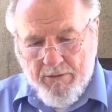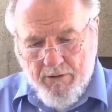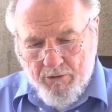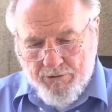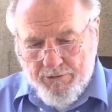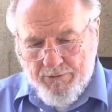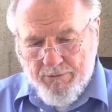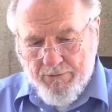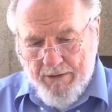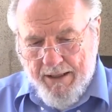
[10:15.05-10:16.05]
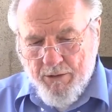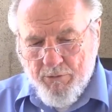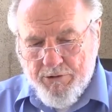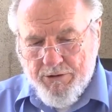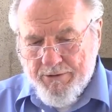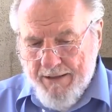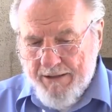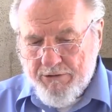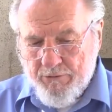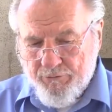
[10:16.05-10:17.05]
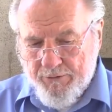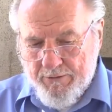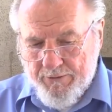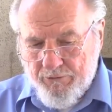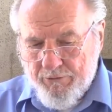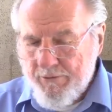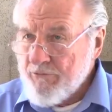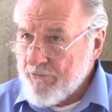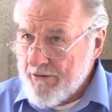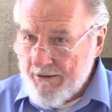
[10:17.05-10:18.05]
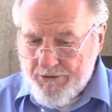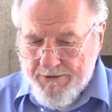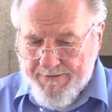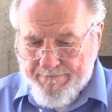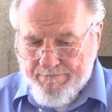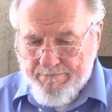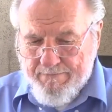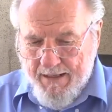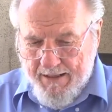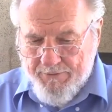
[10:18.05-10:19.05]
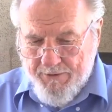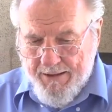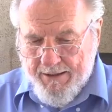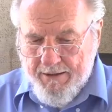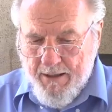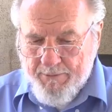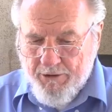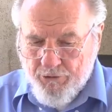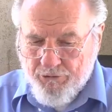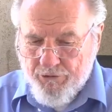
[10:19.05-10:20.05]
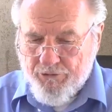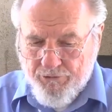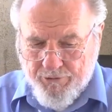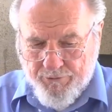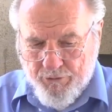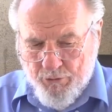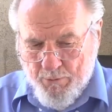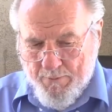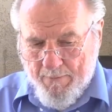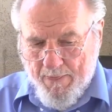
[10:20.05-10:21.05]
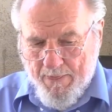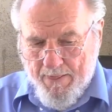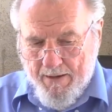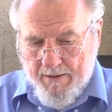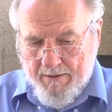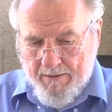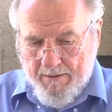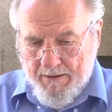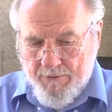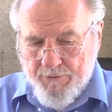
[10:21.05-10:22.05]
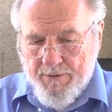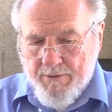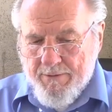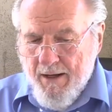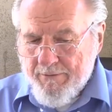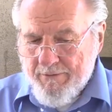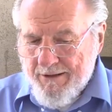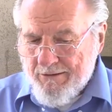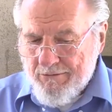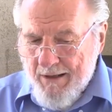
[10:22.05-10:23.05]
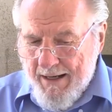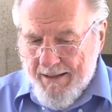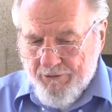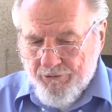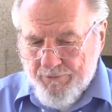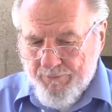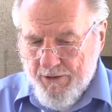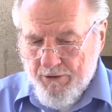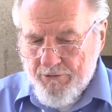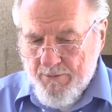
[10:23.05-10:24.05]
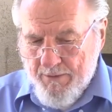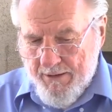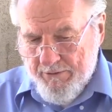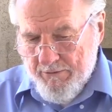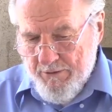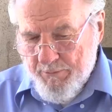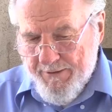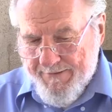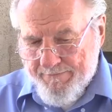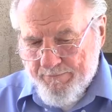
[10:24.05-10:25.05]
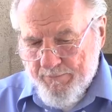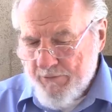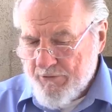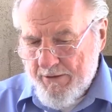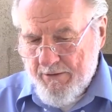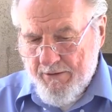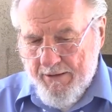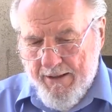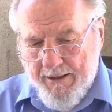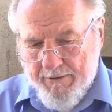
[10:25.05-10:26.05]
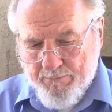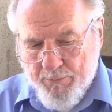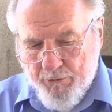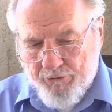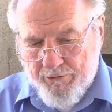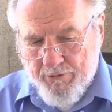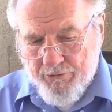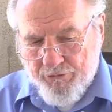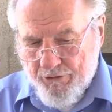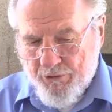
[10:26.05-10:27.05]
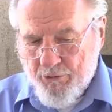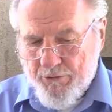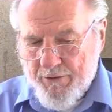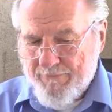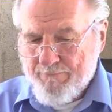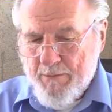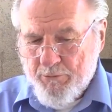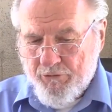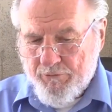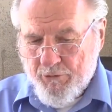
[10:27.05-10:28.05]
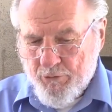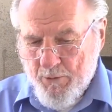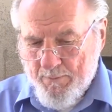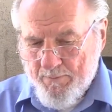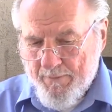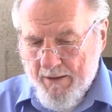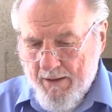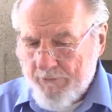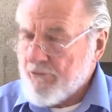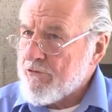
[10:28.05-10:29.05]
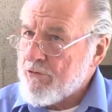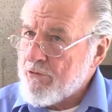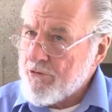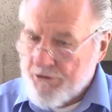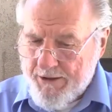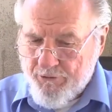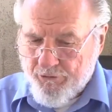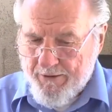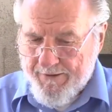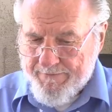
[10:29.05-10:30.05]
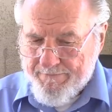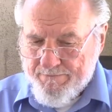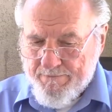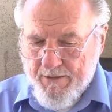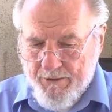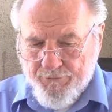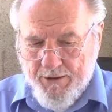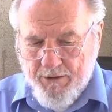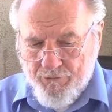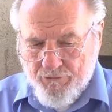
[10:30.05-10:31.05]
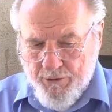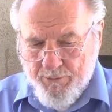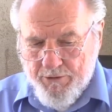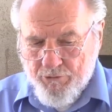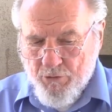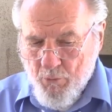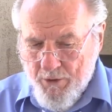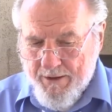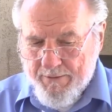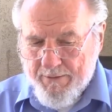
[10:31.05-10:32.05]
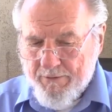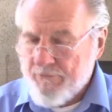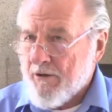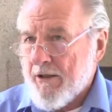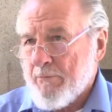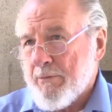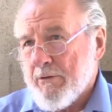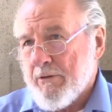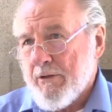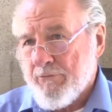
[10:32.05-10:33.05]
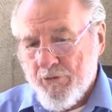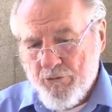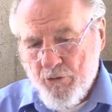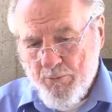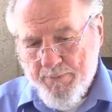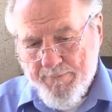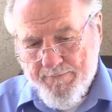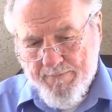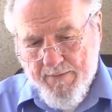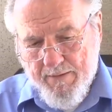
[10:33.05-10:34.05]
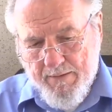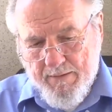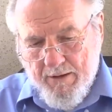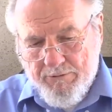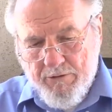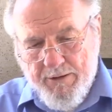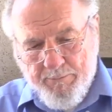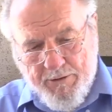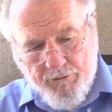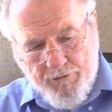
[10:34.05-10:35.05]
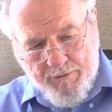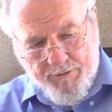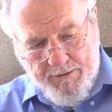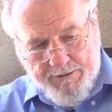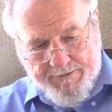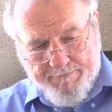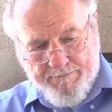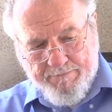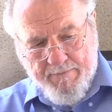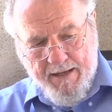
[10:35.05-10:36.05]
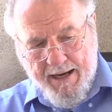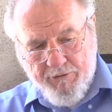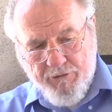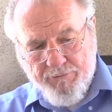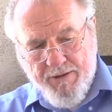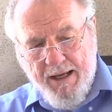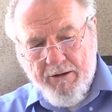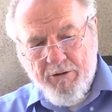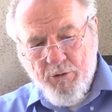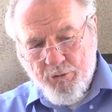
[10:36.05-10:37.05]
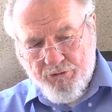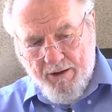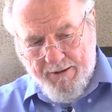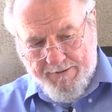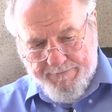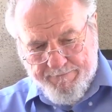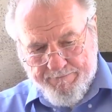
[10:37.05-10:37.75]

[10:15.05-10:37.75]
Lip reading: culture, language, national feelings, religion, and the economic existence of the group. Even non-lethal acts that undermined the liberty, dignity, and personal security of members of a group constituted genocide if they contributed to weakening the viability of the group. Under Lemkin's definition, acts of ethnocide